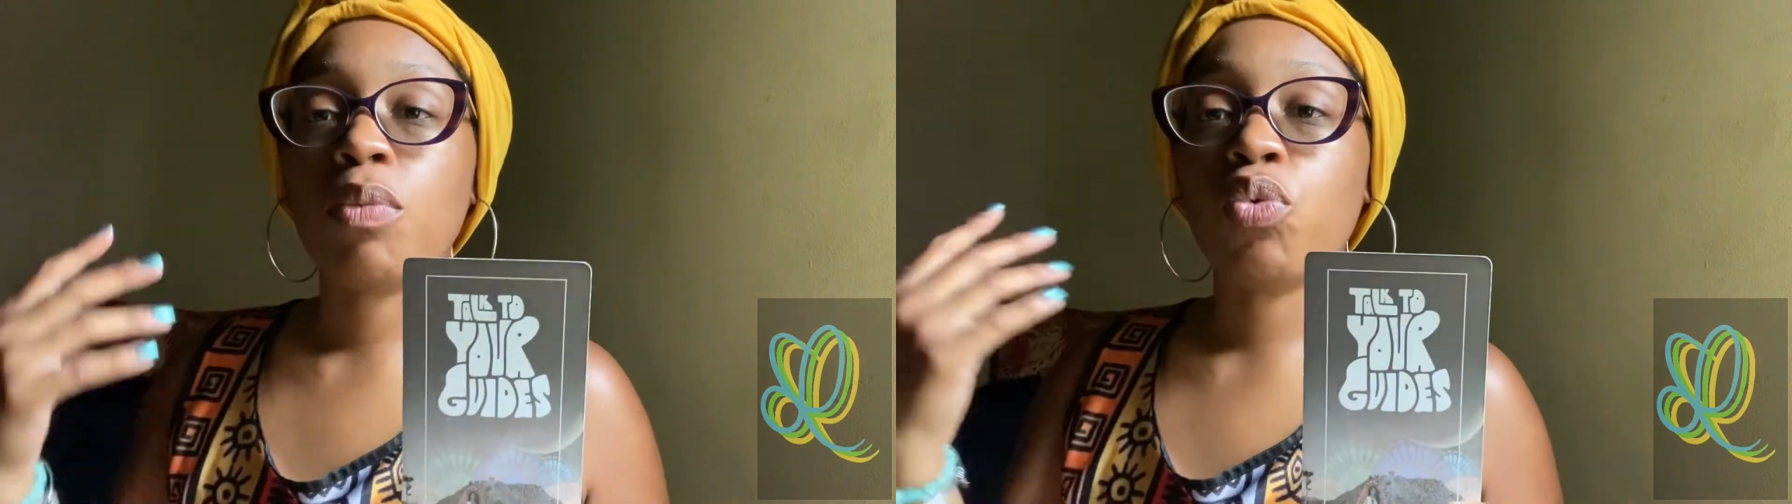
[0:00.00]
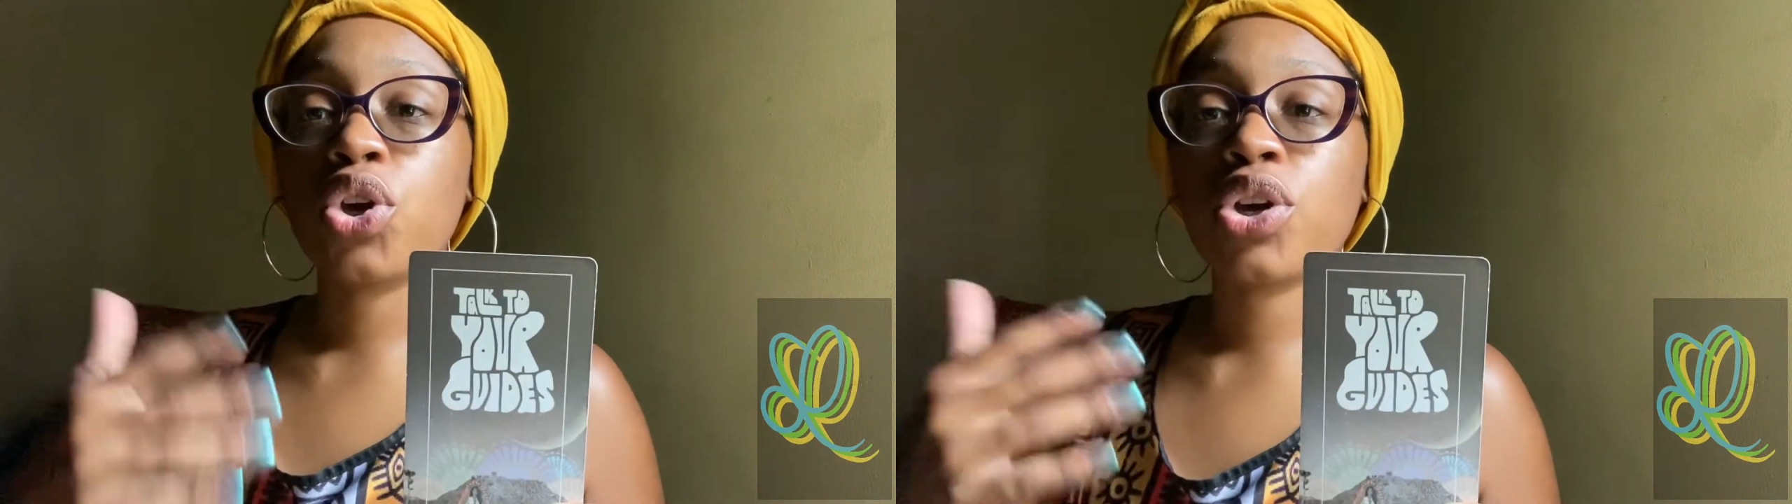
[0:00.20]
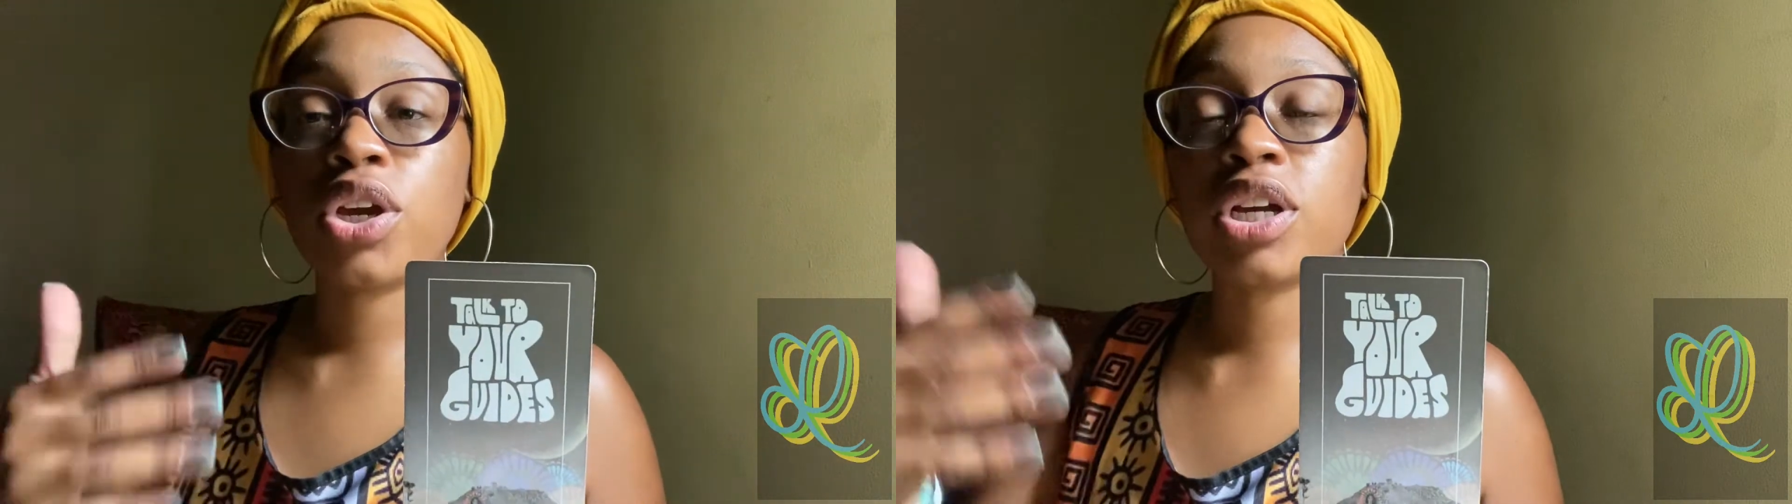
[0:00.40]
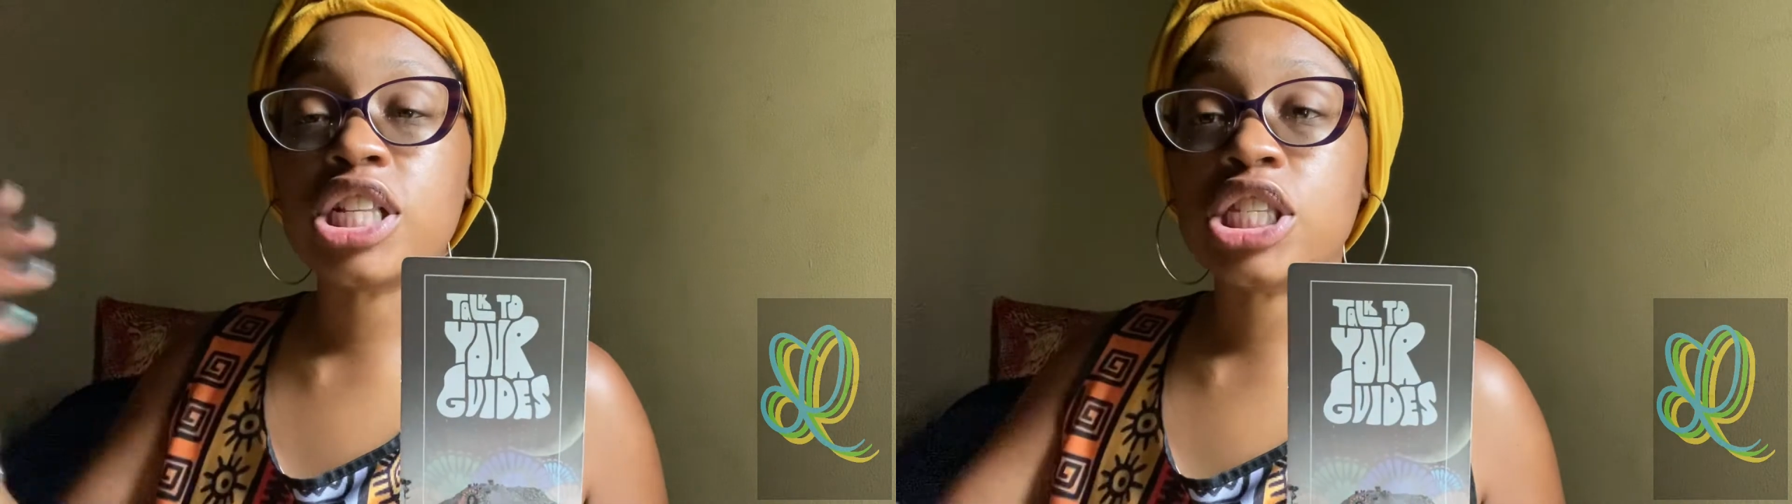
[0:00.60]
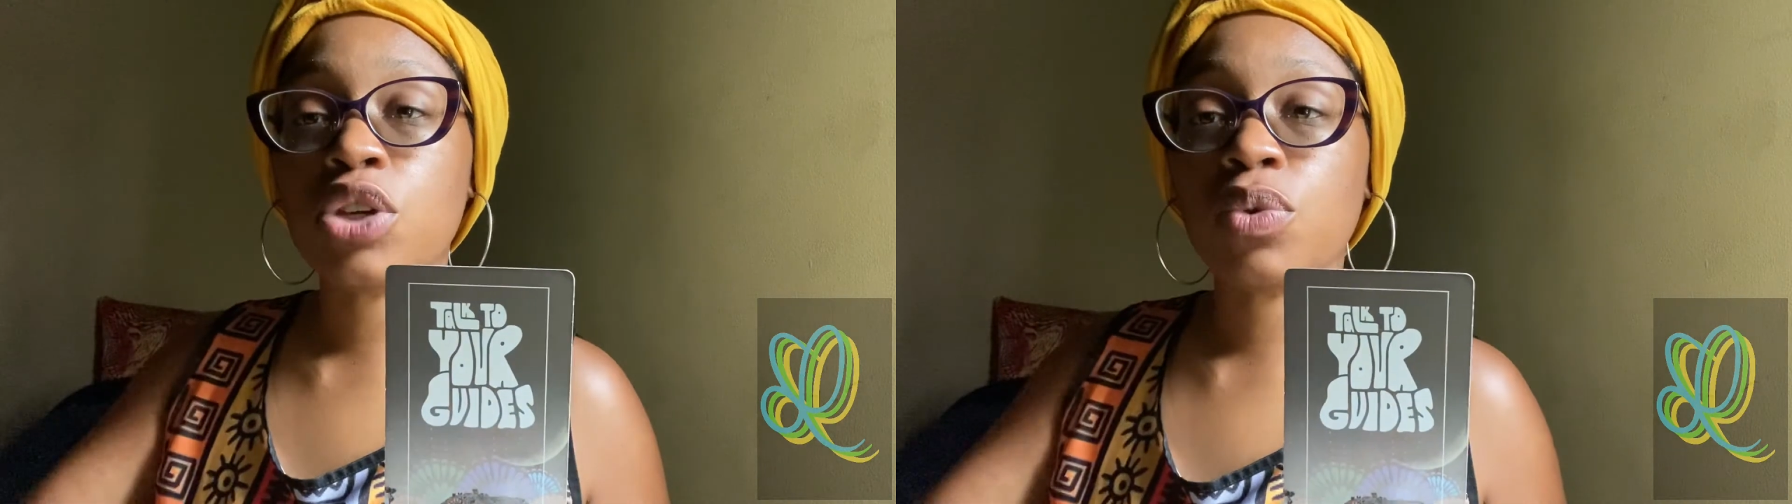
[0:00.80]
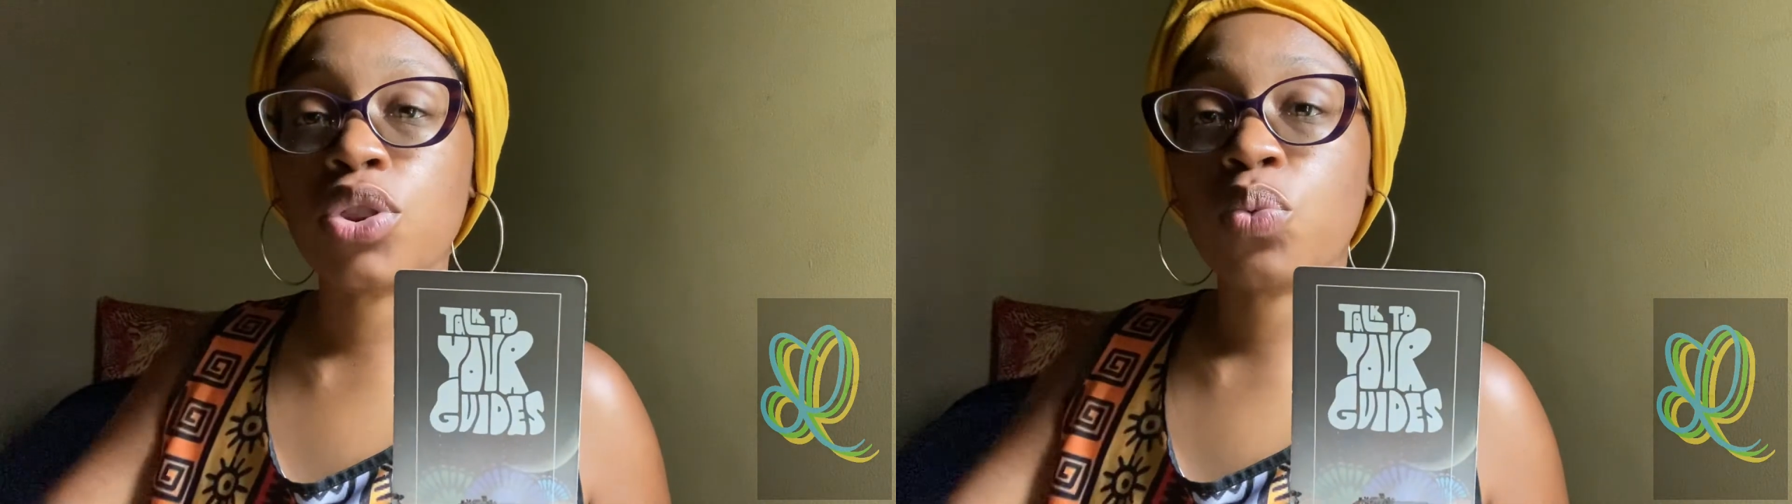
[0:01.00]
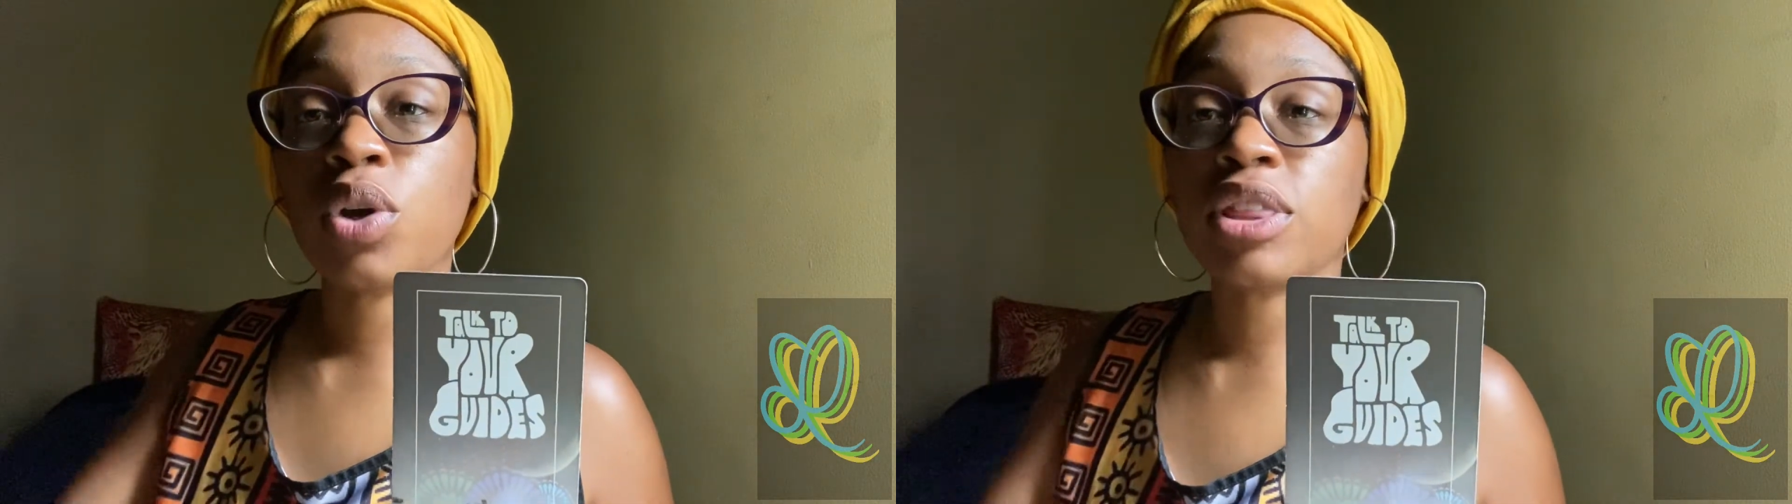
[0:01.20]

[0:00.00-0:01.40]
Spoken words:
We're here continuing the work